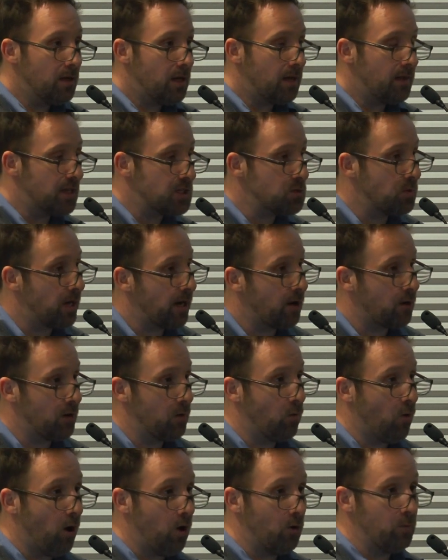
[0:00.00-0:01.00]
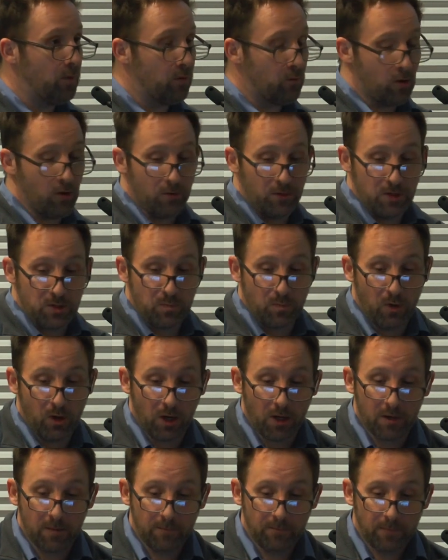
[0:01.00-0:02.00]
and that's what Harry Waldman wrote in his
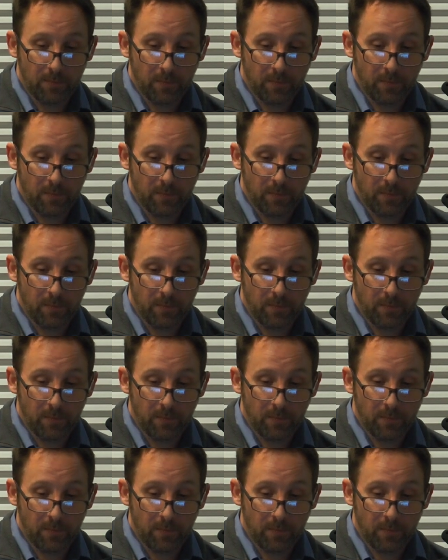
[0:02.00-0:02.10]
book.